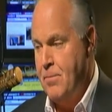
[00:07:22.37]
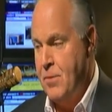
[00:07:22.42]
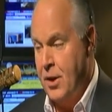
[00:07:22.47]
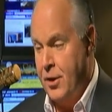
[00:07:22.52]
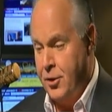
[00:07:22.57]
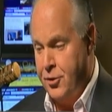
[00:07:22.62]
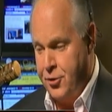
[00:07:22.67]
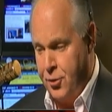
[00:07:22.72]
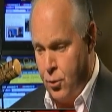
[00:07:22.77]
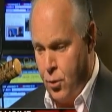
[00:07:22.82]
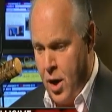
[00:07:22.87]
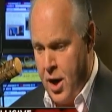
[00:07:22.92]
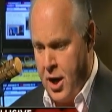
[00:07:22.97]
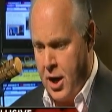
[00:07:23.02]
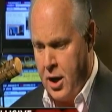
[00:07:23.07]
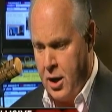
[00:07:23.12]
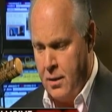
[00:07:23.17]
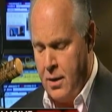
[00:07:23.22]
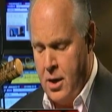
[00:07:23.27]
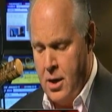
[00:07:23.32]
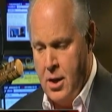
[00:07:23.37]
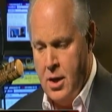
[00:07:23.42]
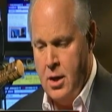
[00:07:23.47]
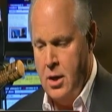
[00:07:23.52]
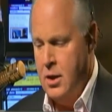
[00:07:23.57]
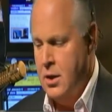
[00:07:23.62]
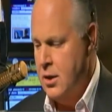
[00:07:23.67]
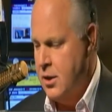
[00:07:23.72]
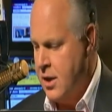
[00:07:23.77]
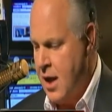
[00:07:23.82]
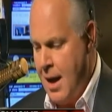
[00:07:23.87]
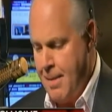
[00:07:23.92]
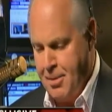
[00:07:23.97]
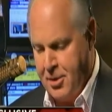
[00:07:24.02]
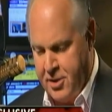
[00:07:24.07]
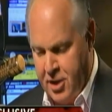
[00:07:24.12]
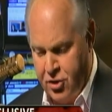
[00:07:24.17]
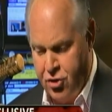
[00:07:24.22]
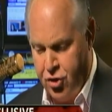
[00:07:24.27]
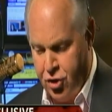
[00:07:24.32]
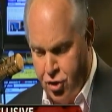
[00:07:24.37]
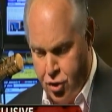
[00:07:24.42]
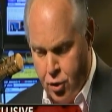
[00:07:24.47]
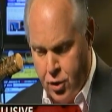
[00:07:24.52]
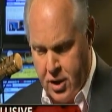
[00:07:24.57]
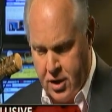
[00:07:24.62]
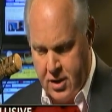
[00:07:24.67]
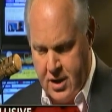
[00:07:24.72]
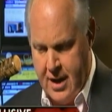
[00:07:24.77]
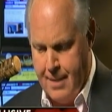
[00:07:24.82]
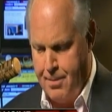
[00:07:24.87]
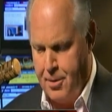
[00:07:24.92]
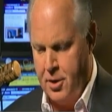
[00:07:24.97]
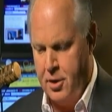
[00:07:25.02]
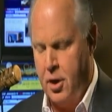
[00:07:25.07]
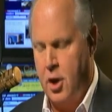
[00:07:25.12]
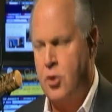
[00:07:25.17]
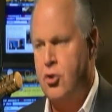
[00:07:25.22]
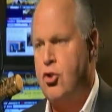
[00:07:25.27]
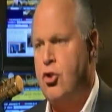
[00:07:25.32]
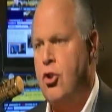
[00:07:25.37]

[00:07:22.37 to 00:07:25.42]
Now, there's a running competition. You could keep a